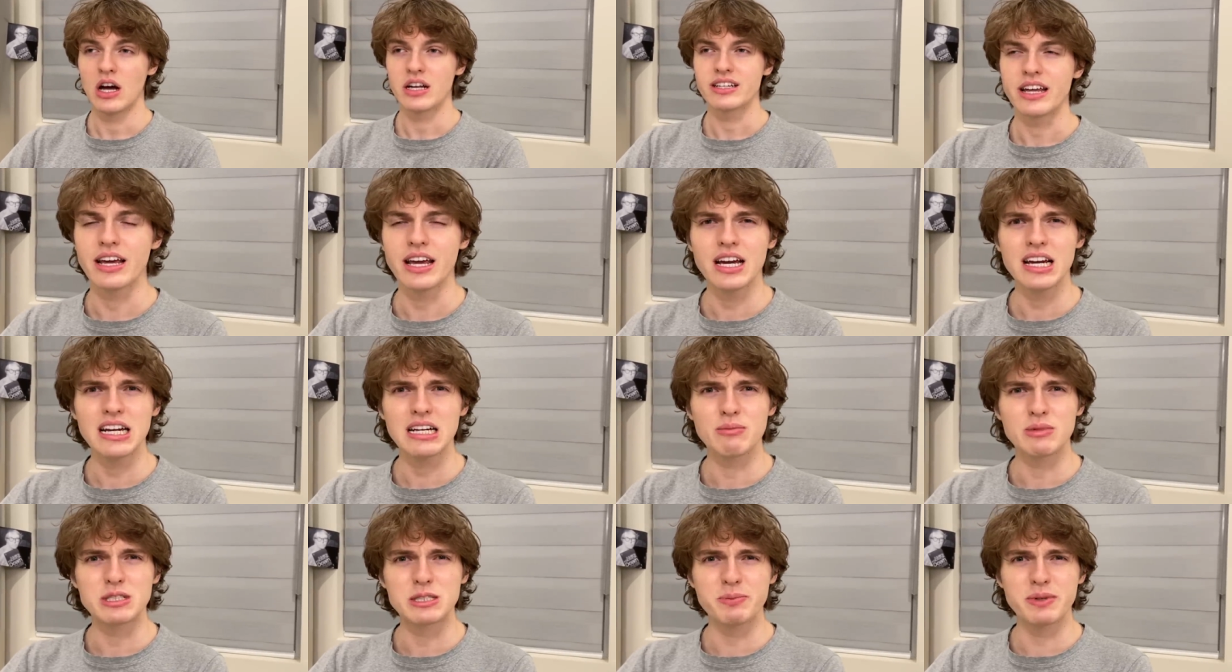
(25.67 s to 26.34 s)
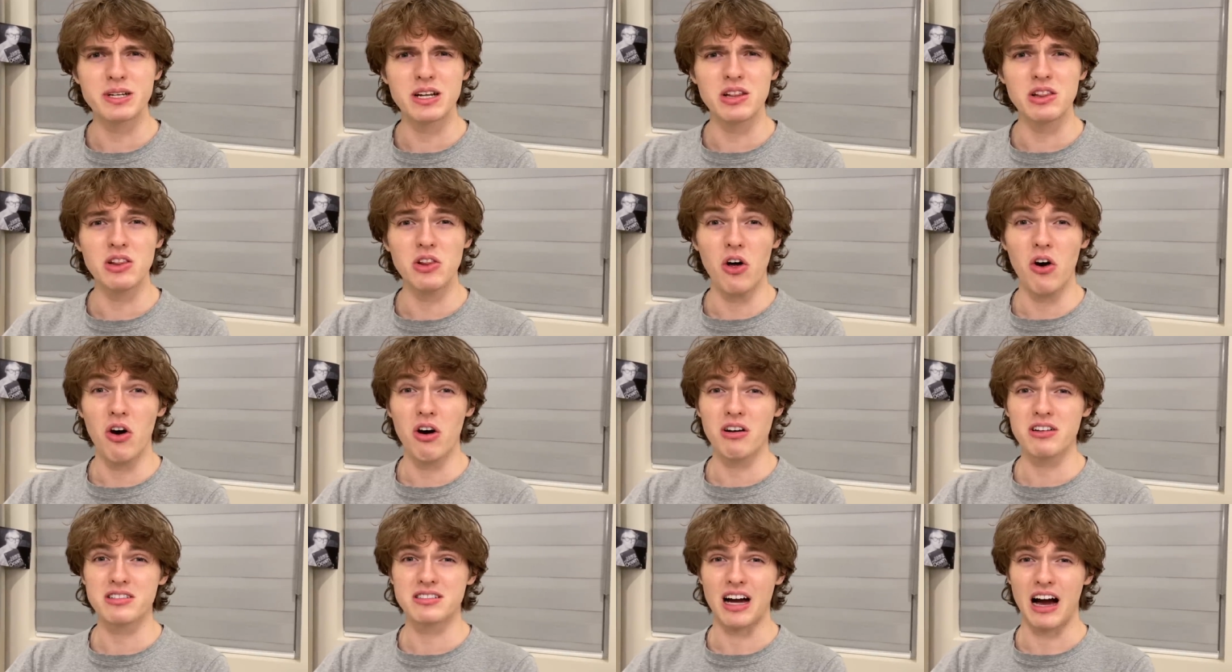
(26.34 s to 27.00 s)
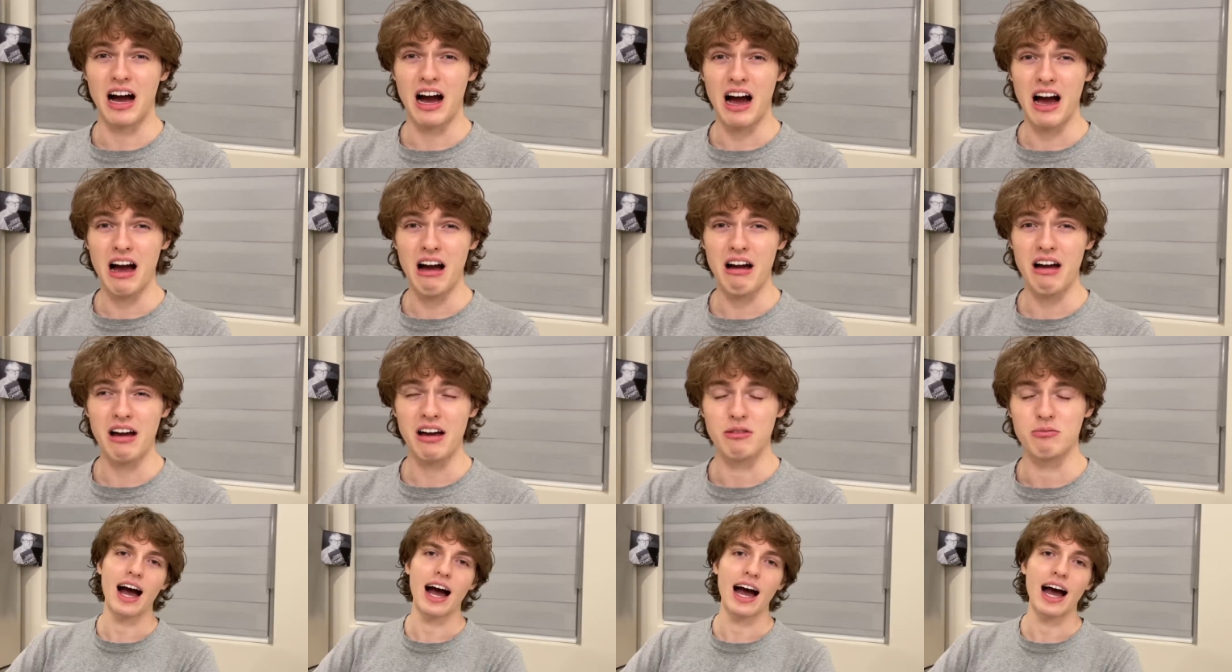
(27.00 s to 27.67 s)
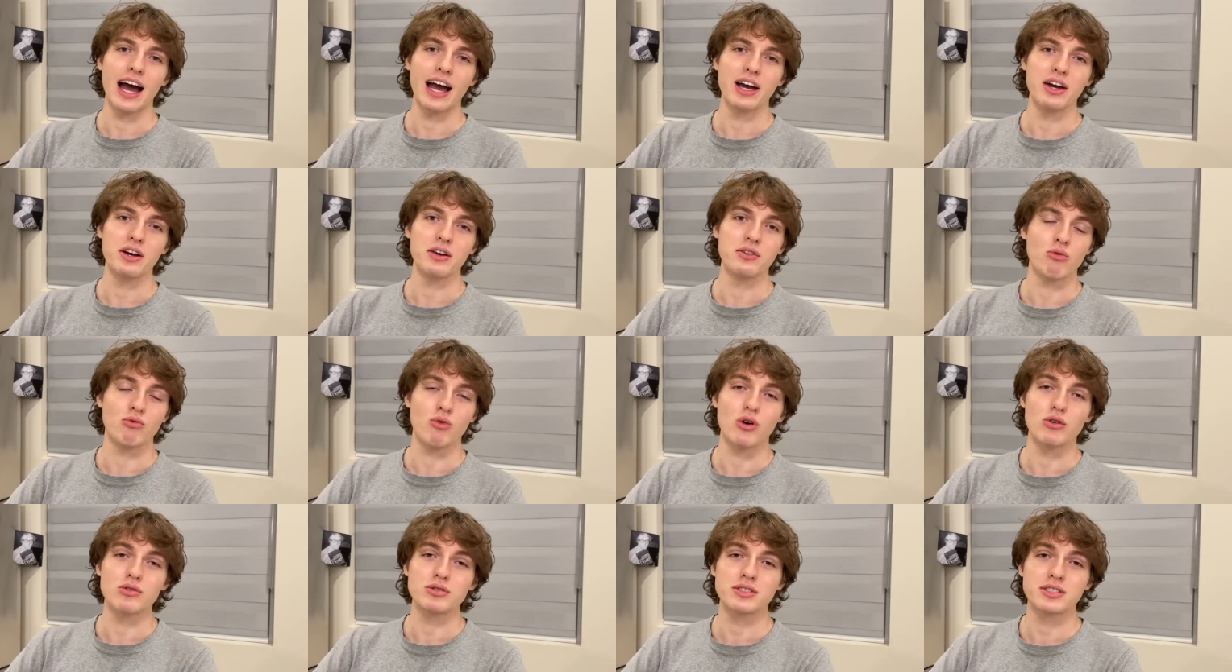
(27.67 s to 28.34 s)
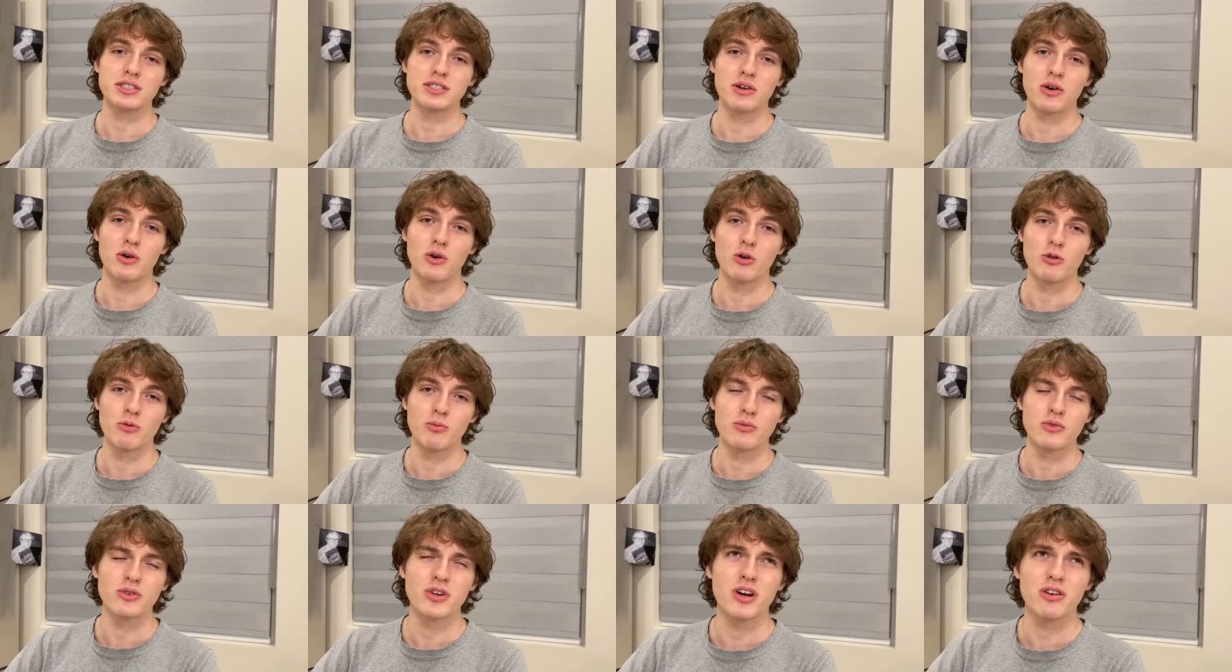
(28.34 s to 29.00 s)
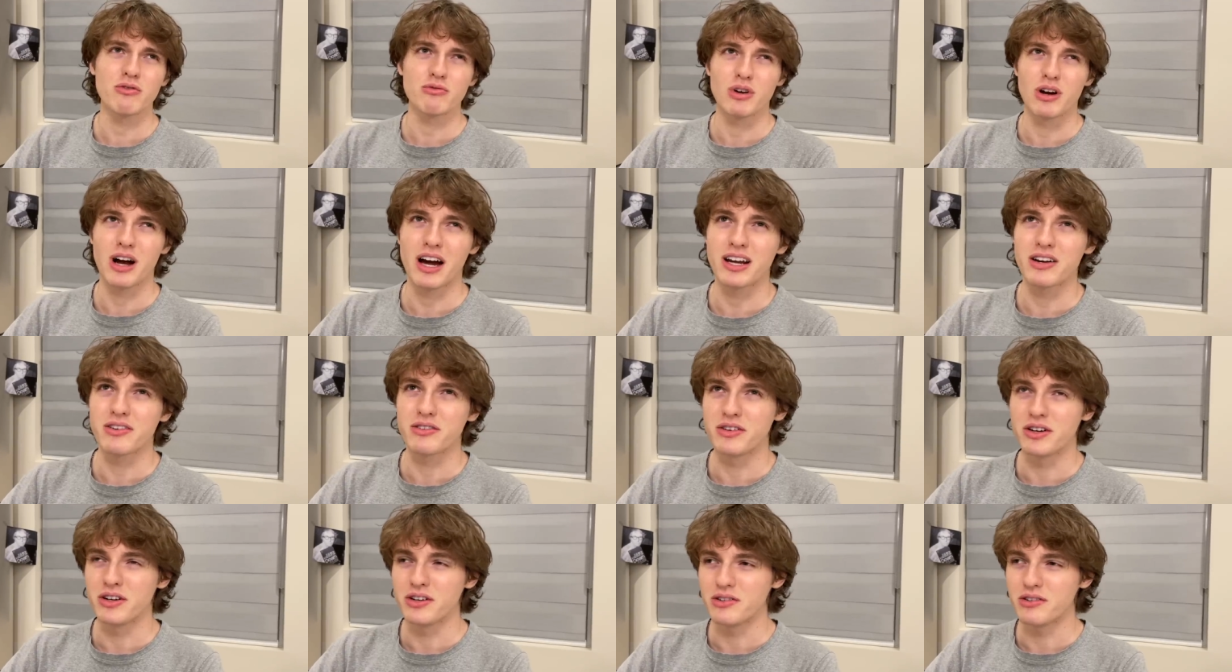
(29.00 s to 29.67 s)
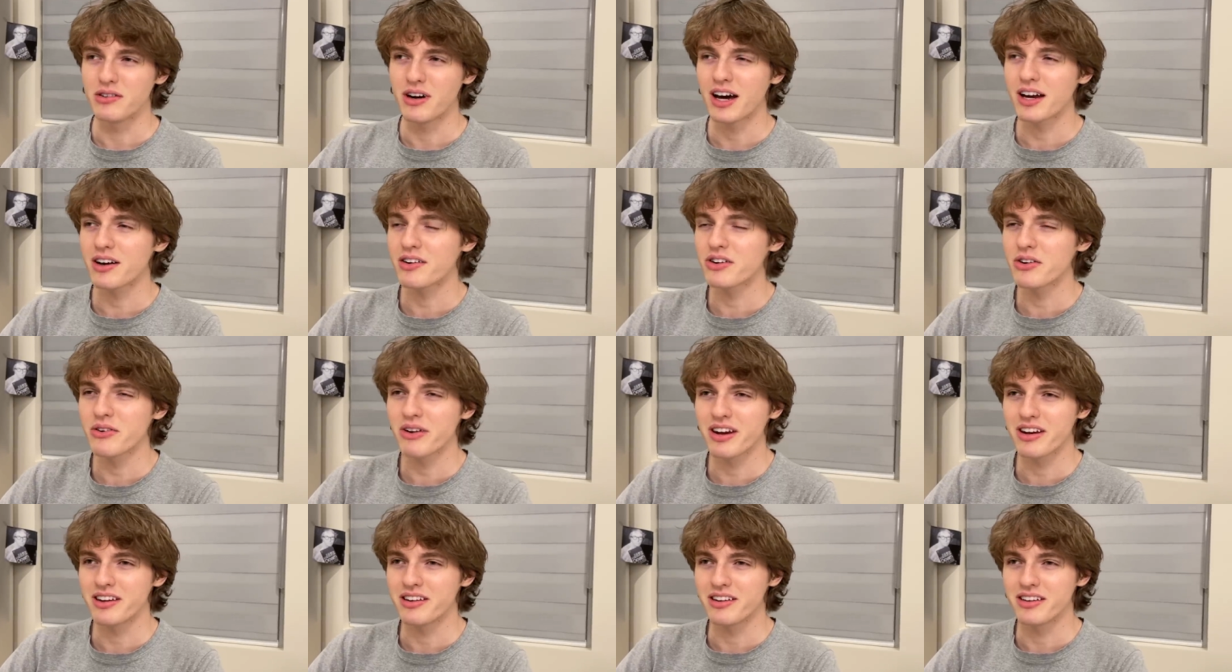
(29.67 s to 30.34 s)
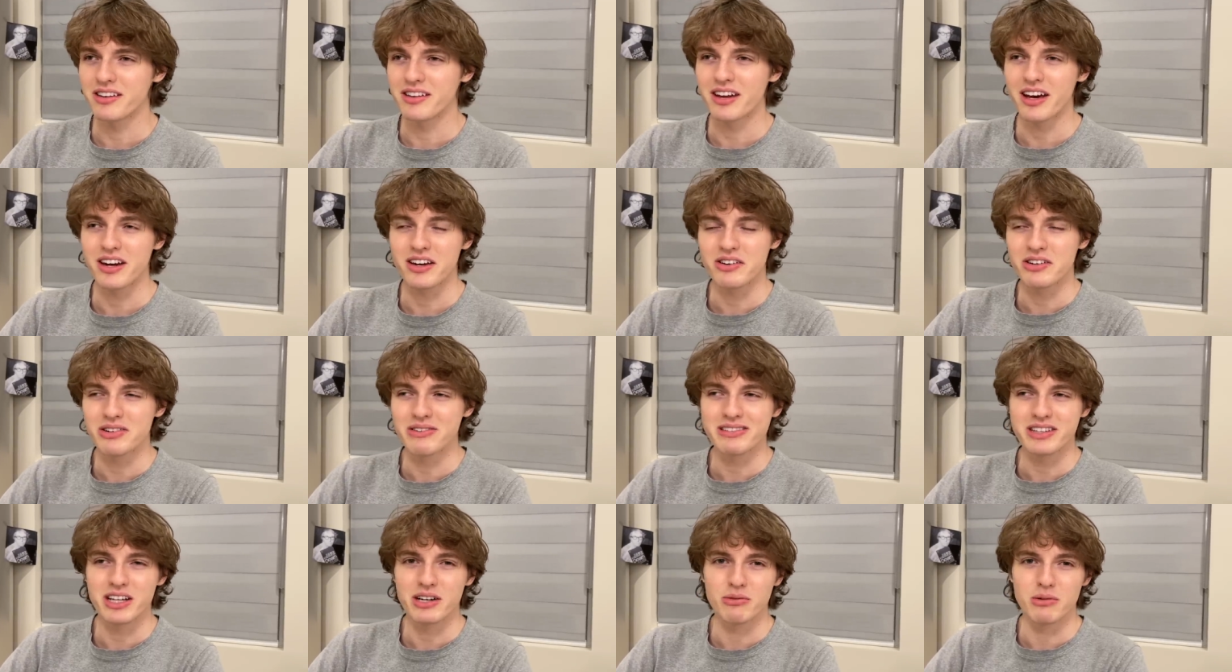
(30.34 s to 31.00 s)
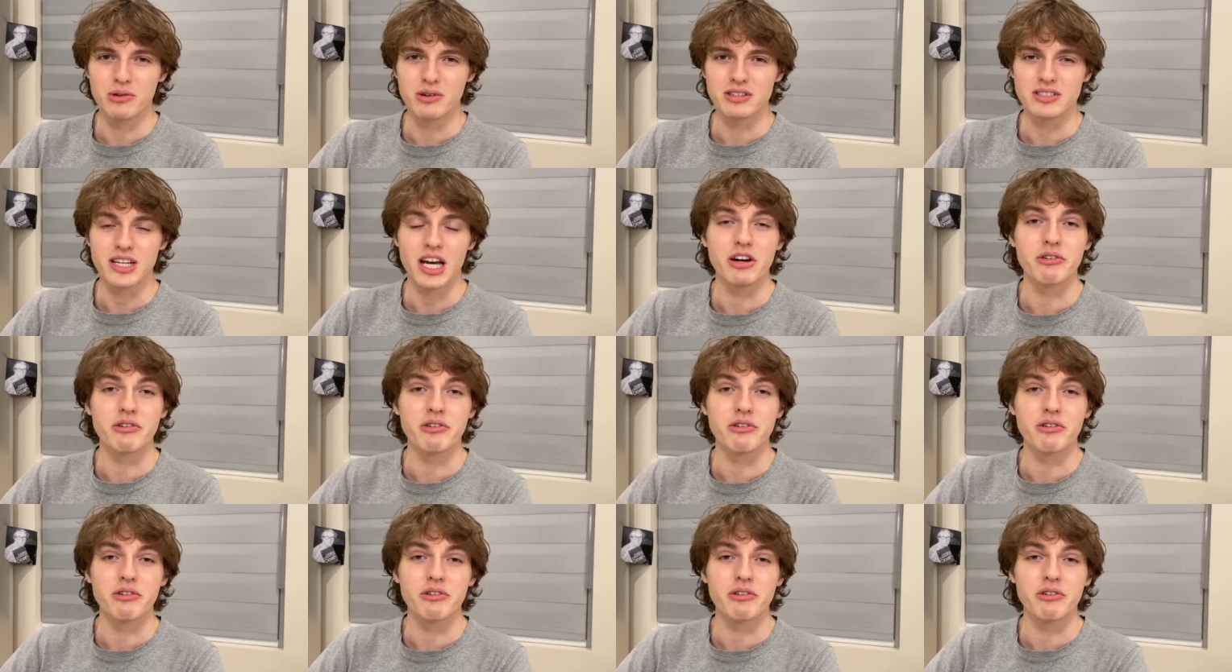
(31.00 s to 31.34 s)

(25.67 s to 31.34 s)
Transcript: Damn, it's been a long time. I roasted a whole, not, I don't know. I don't know what I did. I don't know what that was. I